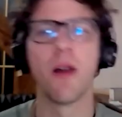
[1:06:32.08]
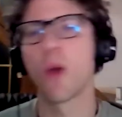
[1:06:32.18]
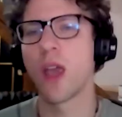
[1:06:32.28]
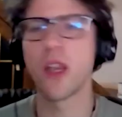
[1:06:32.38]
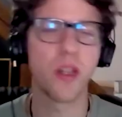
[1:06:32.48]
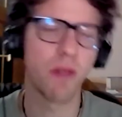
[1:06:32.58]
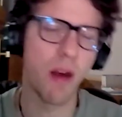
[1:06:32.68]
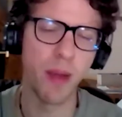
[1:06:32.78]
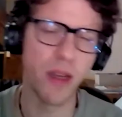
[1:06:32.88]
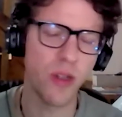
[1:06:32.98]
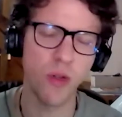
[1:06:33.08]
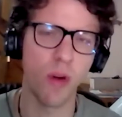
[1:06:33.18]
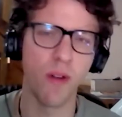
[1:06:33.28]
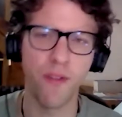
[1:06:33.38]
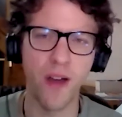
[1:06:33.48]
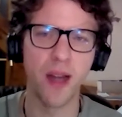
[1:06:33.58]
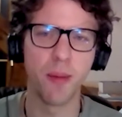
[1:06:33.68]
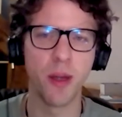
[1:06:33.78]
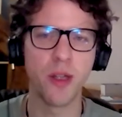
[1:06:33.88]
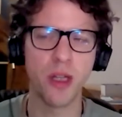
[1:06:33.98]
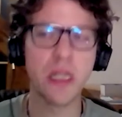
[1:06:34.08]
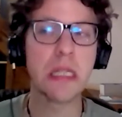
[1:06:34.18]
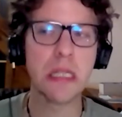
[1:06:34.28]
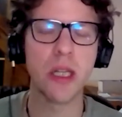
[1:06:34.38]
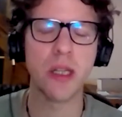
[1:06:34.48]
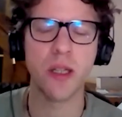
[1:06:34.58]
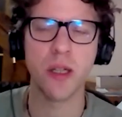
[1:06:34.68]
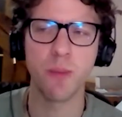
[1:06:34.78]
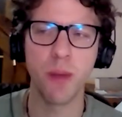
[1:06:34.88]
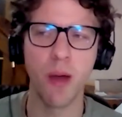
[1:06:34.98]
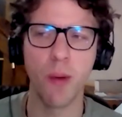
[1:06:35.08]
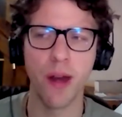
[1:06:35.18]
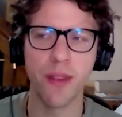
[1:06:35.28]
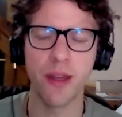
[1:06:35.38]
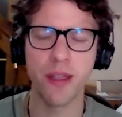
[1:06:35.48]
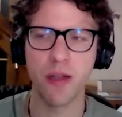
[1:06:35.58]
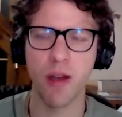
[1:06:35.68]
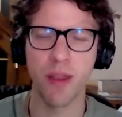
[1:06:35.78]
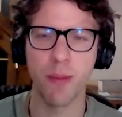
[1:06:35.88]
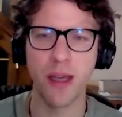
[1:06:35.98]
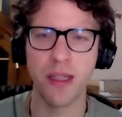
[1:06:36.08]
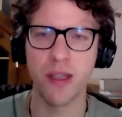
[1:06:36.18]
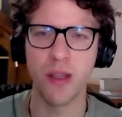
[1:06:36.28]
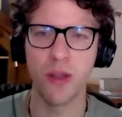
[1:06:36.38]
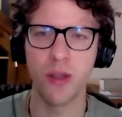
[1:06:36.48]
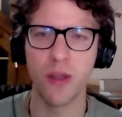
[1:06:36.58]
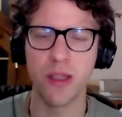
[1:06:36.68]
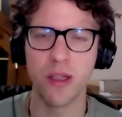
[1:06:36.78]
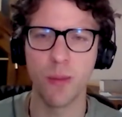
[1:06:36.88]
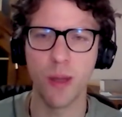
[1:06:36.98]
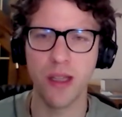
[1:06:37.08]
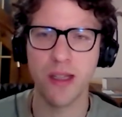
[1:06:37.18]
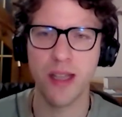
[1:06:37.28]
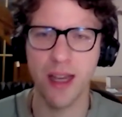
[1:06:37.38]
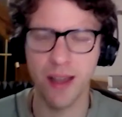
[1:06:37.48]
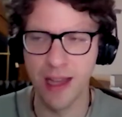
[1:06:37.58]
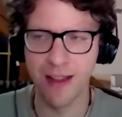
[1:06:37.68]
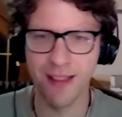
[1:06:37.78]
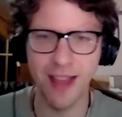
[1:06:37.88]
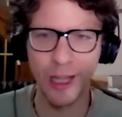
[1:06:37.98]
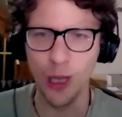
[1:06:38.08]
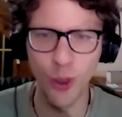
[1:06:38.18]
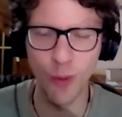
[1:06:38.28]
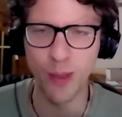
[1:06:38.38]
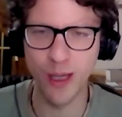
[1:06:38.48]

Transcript: Occasional rubbing, sure, fine, but just be aware that it's not the best you can do because that lube